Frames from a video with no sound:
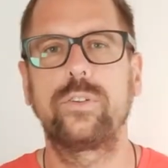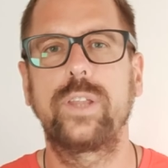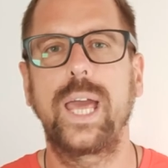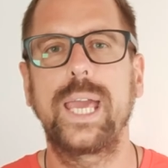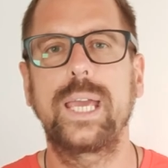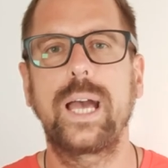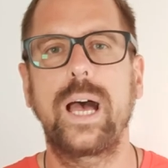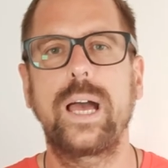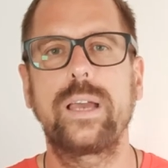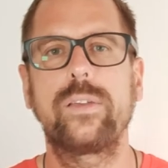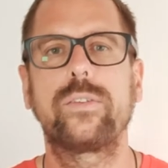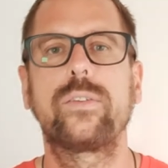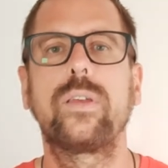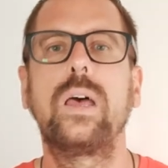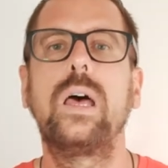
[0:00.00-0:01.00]
today,
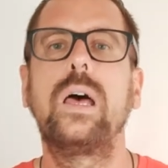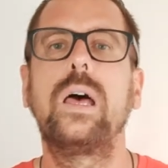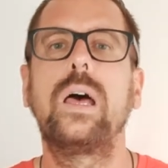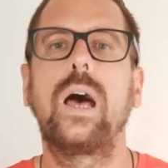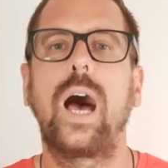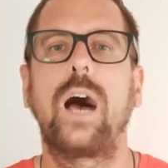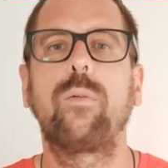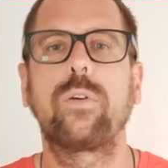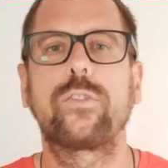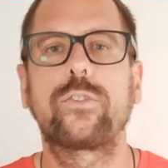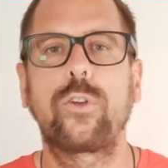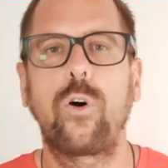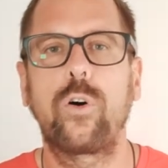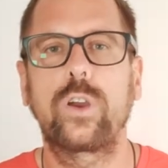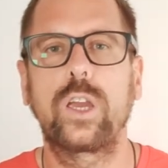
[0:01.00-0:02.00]
guys. I was
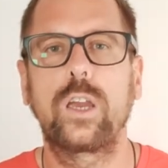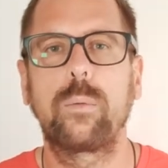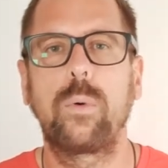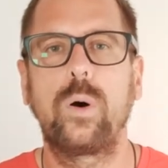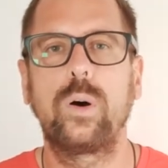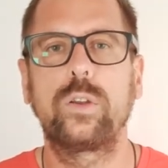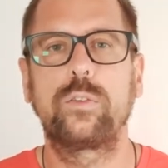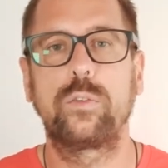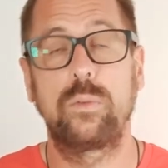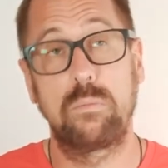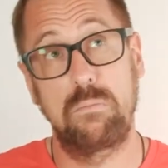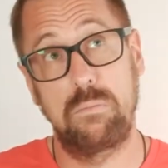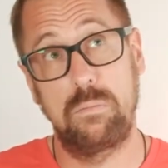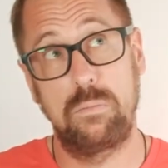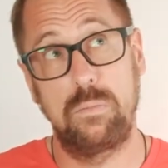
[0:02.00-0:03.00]
talking about,
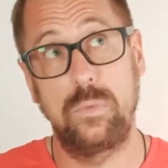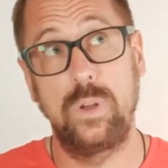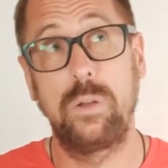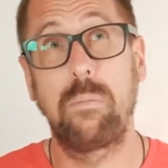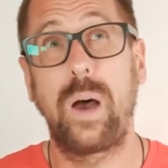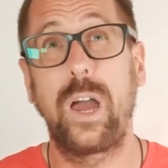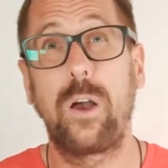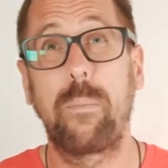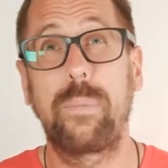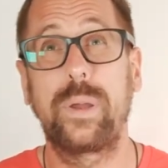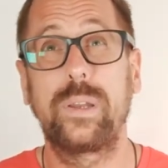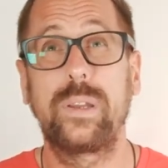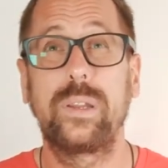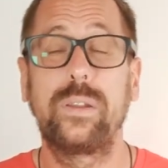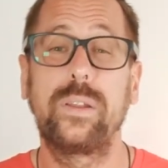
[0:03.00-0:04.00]
in my
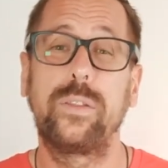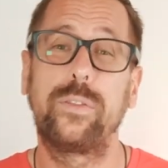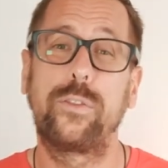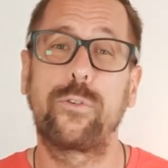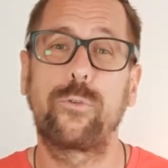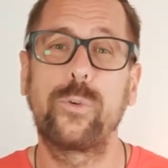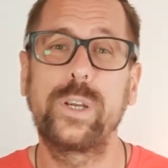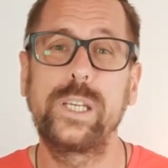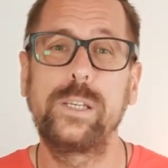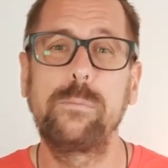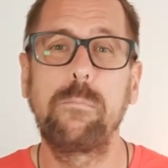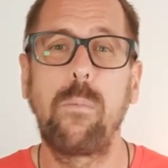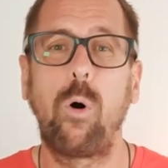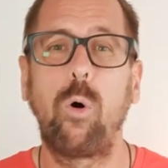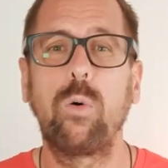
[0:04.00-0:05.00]
opinion, the three
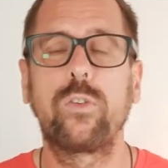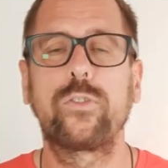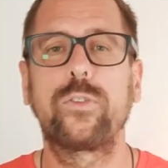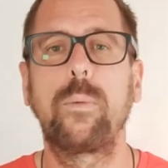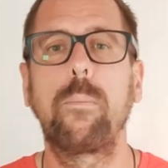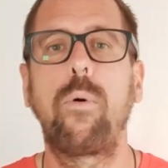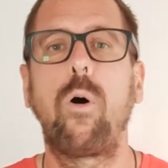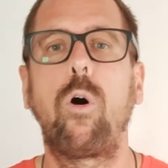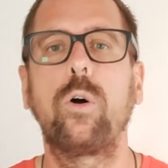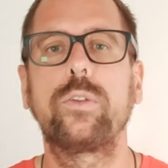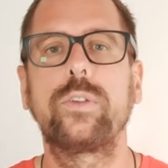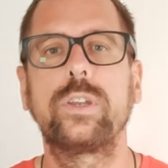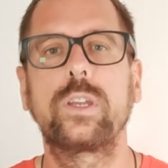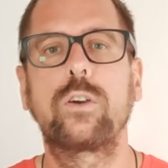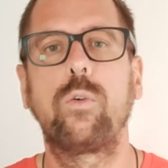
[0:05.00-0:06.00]
most
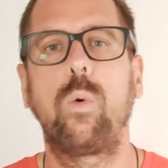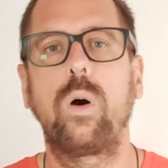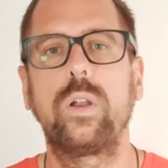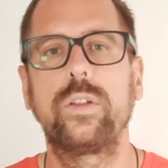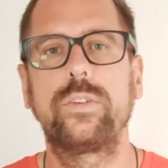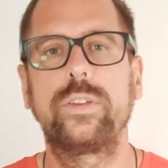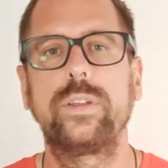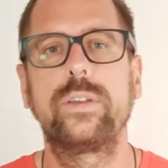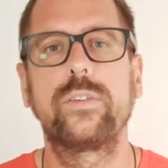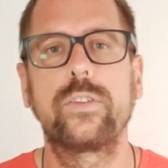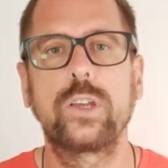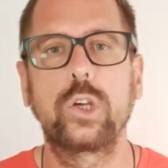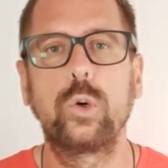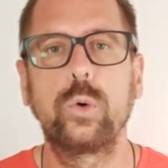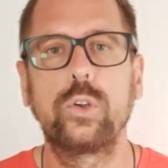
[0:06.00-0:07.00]
important qualities
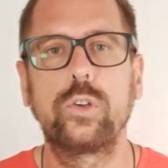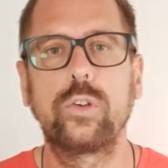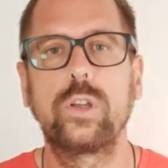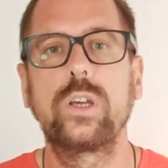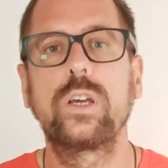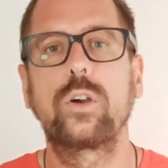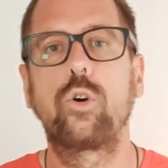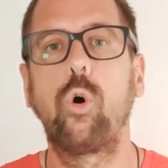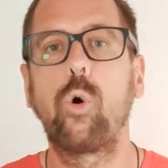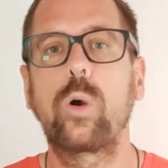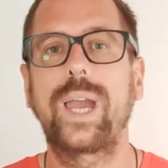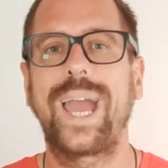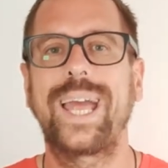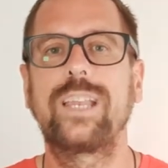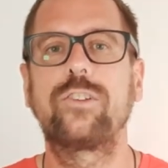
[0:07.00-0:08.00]
a good
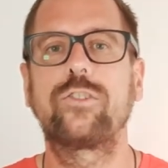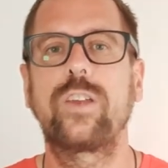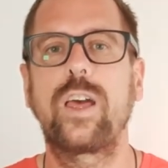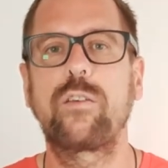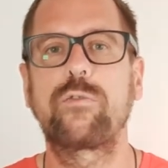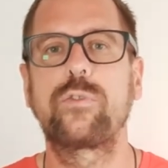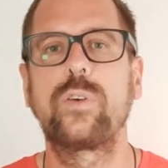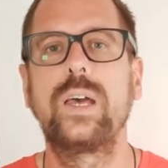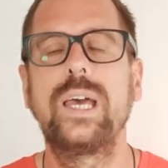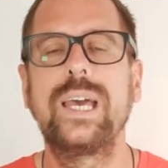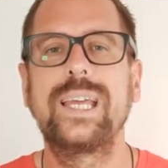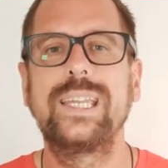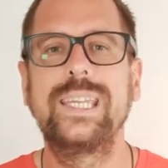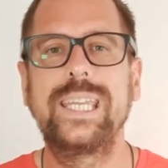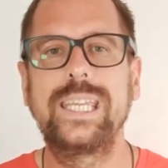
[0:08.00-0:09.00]
cook and chef
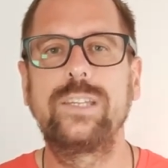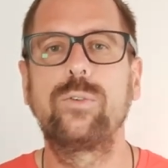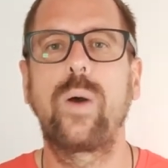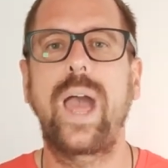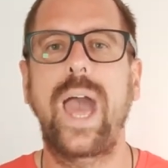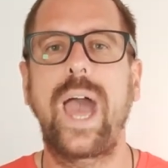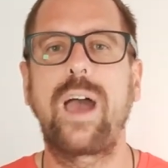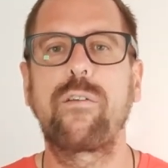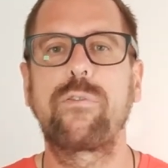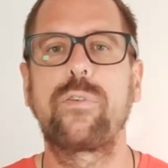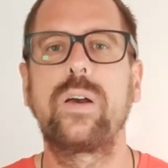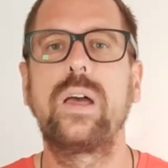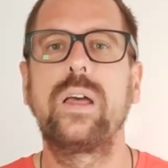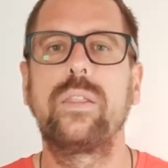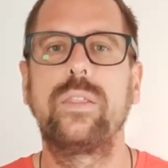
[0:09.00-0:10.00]
need to have.
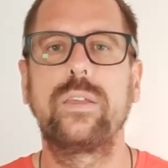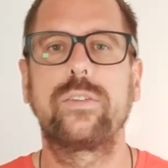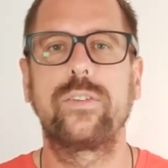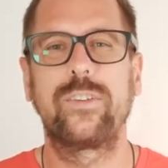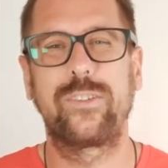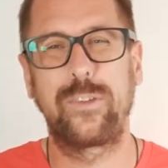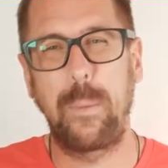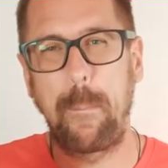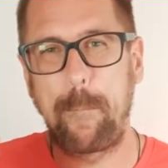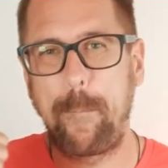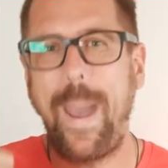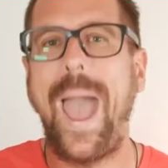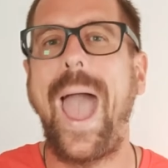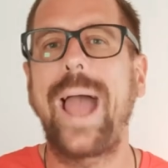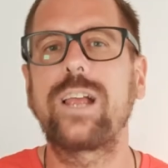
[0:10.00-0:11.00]
This is
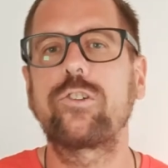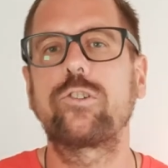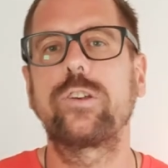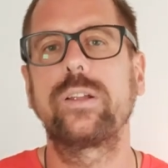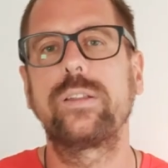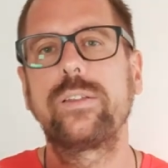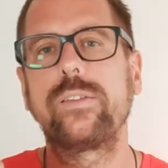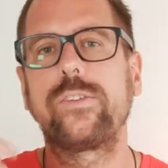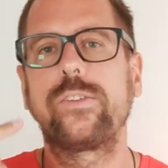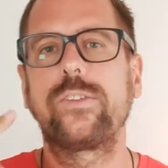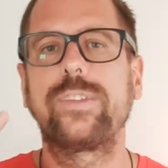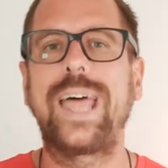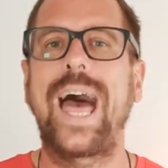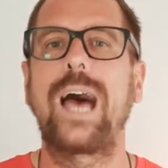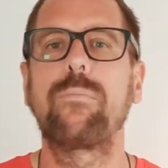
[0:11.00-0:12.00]
passion,
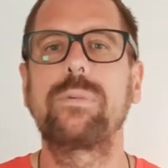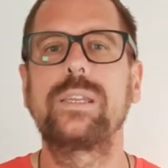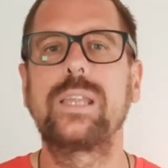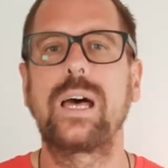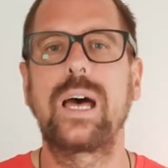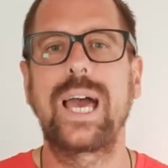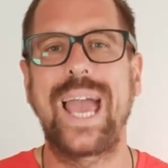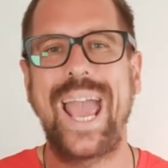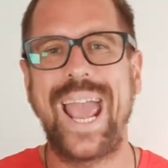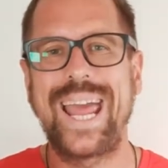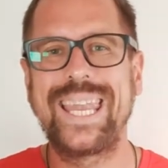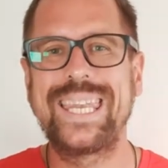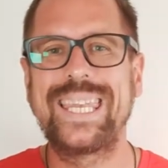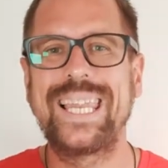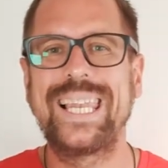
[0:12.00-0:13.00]
stamina,
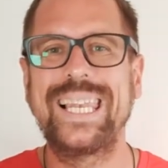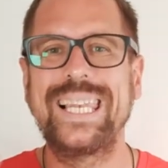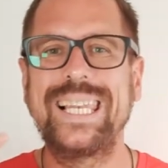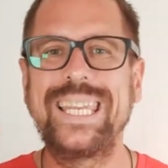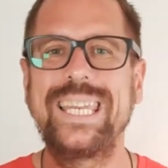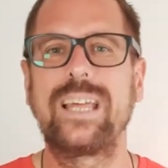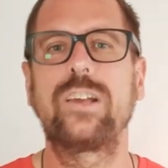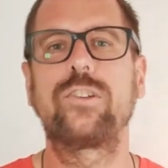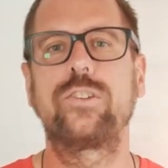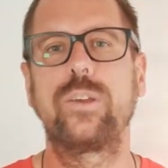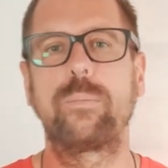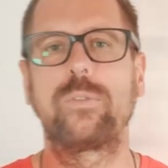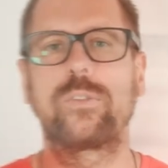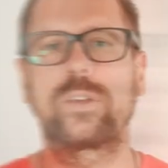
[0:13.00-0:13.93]
and leadership